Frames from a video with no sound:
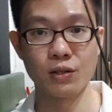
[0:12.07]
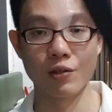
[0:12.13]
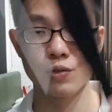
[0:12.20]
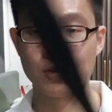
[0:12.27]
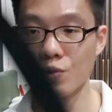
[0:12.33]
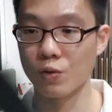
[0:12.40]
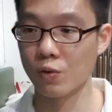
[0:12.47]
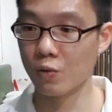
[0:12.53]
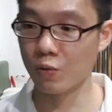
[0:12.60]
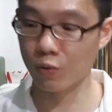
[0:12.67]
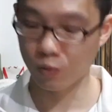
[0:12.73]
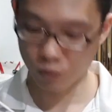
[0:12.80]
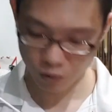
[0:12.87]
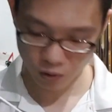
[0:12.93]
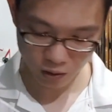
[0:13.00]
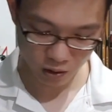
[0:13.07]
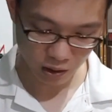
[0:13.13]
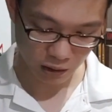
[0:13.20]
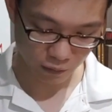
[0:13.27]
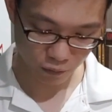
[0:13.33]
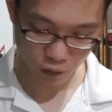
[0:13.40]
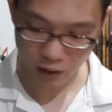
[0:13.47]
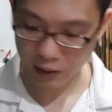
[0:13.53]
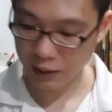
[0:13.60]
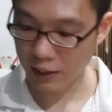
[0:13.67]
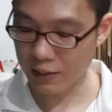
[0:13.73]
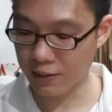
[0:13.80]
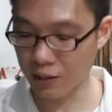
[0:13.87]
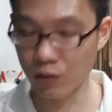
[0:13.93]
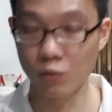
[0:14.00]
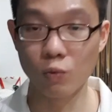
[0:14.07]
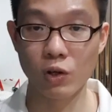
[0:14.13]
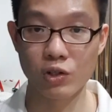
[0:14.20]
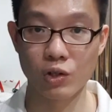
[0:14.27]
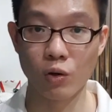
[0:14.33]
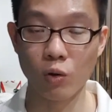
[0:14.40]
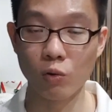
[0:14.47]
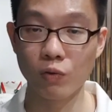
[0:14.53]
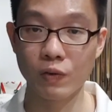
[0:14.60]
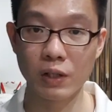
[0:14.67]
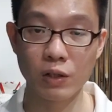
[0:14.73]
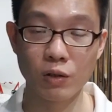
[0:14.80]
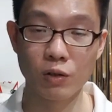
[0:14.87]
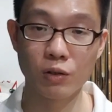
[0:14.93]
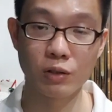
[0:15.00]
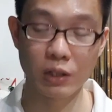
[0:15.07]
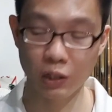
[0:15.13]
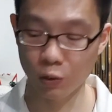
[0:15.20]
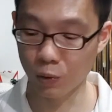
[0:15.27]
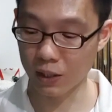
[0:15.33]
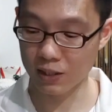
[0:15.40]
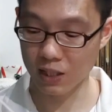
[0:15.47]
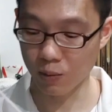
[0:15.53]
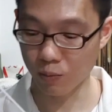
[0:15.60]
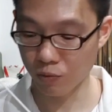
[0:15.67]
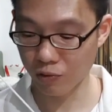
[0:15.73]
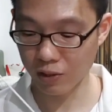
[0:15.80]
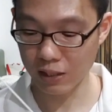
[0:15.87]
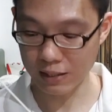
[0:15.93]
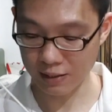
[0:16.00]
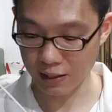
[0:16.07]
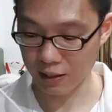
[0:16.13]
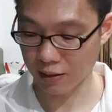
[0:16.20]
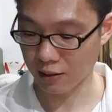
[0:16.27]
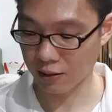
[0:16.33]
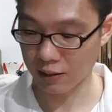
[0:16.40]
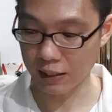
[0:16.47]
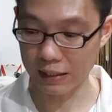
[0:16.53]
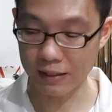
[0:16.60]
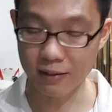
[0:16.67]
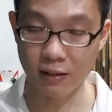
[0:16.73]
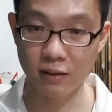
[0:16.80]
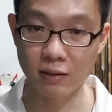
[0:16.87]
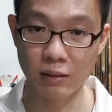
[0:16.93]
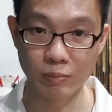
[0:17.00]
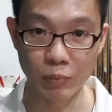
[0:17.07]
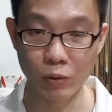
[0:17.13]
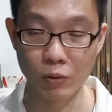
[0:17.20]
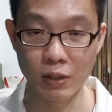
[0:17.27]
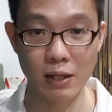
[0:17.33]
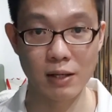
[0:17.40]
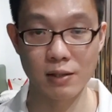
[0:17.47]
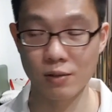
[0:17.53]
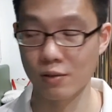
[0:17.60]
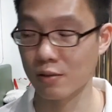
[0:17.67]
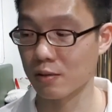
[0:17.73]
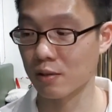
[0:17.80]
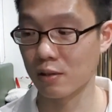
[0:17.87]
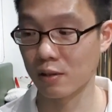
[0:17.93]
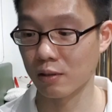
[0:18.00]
So if you are lazy to watch the whole video, the quick summary is that I think the bow has